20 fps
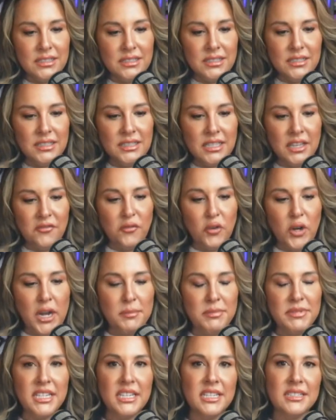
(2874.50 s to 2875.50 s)
They
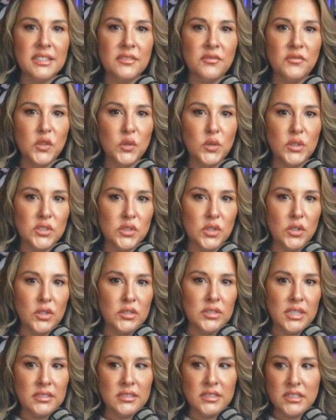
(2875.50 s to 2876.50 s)
framed these
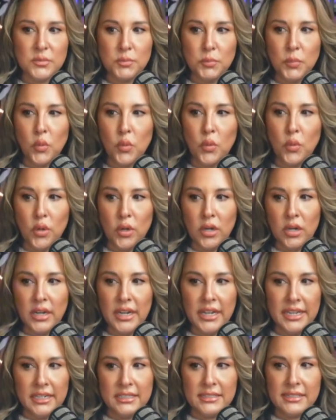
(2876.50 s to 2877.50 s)
influencers as these poor,
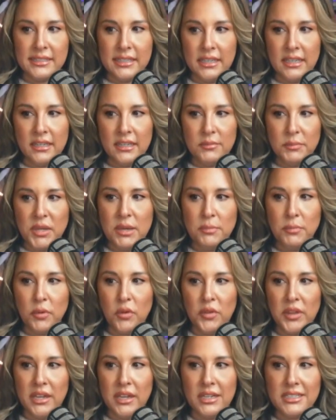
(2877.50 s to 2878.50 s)
innocent people
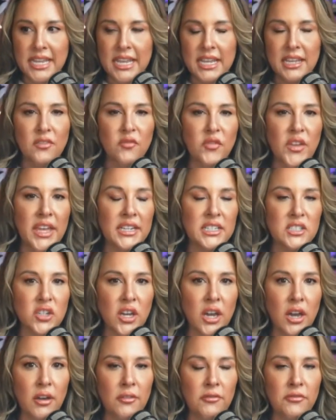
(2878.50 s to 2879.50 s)
that got taken advantage
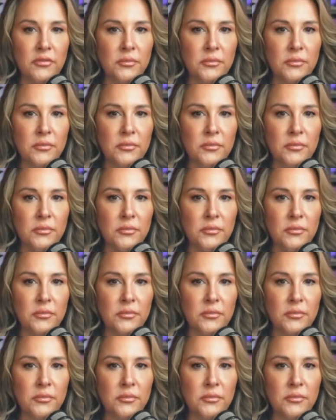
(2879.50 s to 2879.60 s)
of,